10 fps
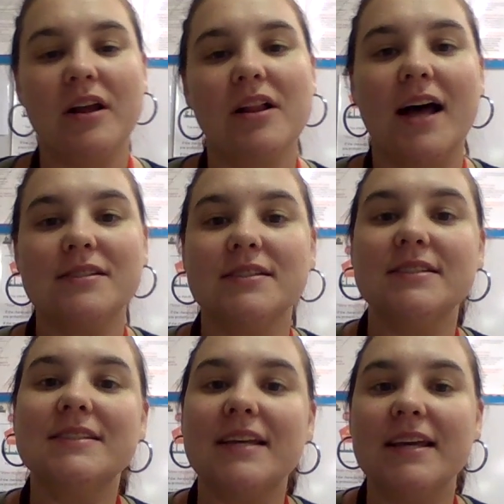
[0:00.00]

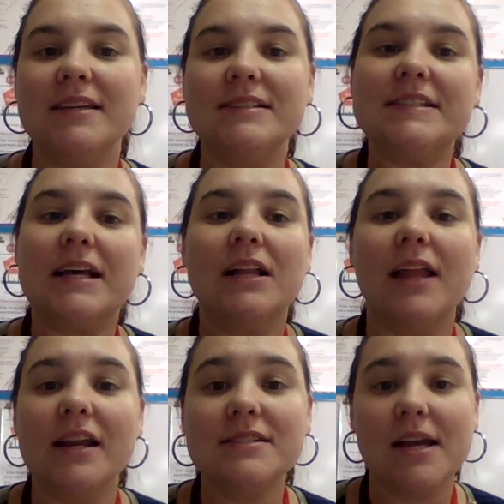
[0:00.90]
classes is a
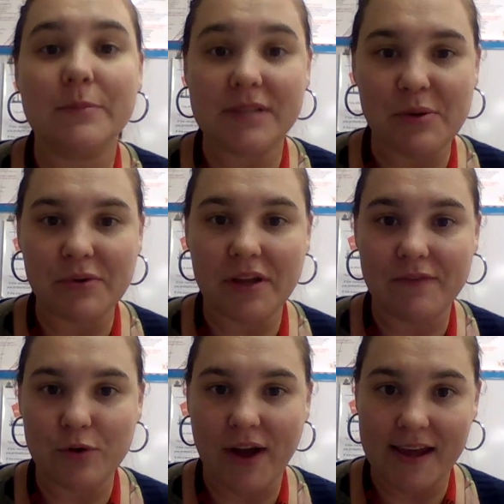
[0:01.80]
lot of times I will
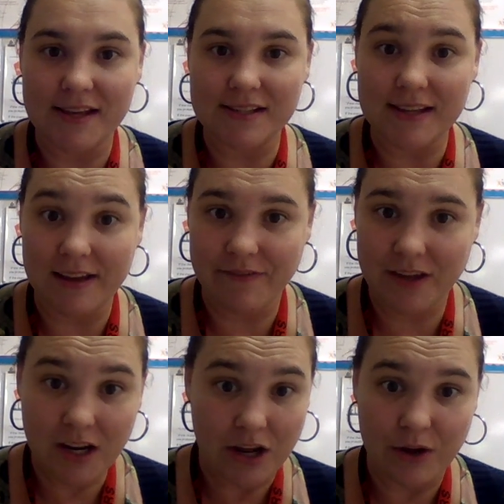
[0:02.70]
give you guys a
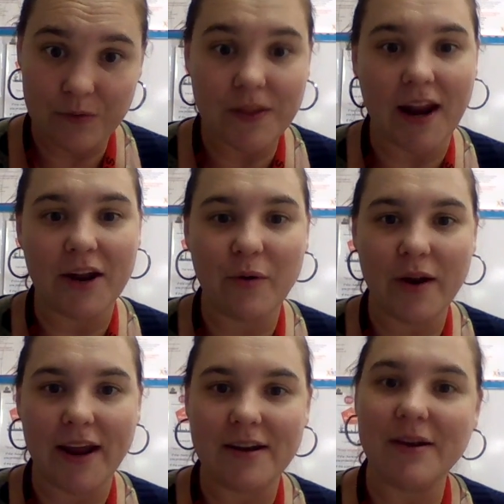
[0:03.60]
video that I
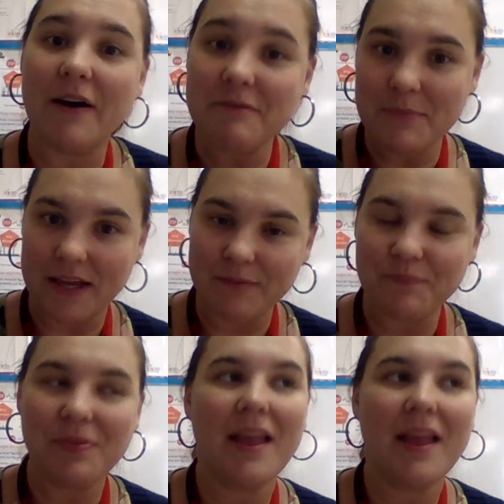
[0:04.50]
create of me,